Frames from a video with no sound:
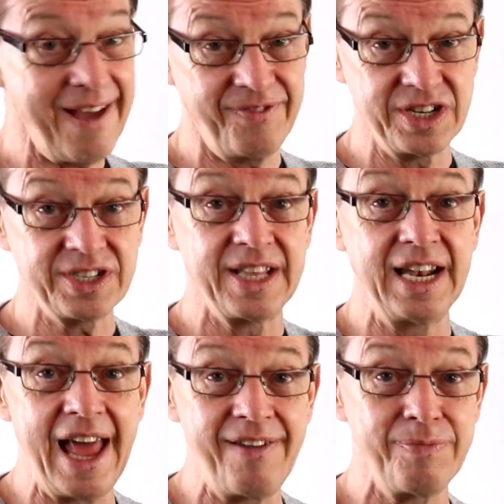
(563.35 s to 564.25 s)
just the
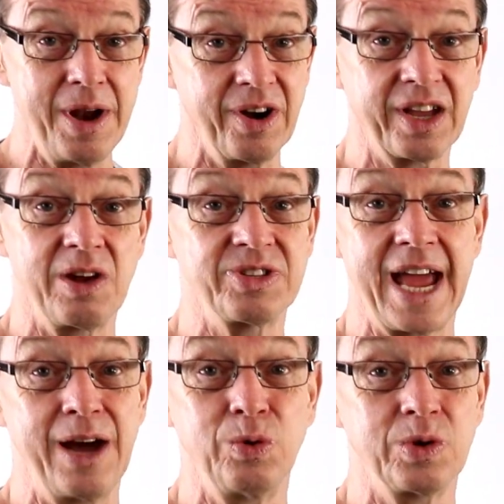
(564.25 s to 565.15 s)
left mirror goes
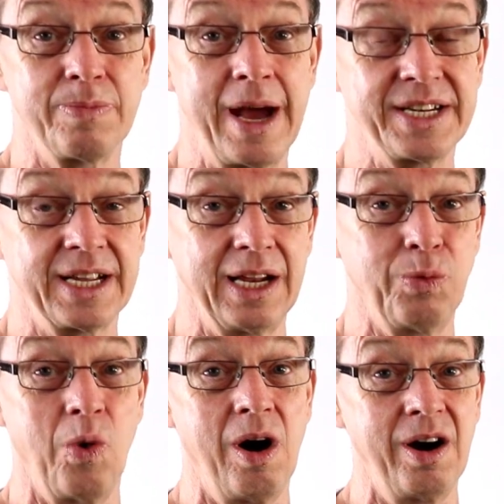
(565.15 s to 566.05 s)
down automatically.
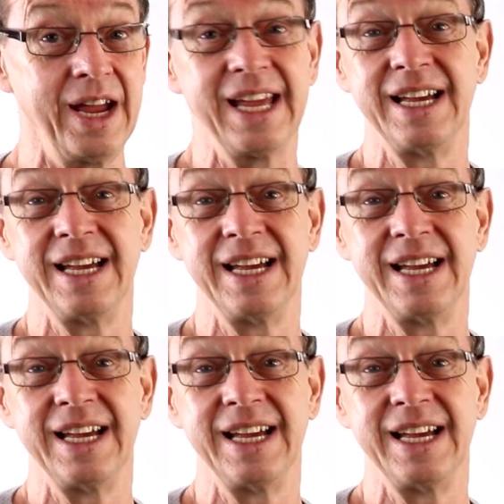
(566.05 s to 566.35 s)
Why?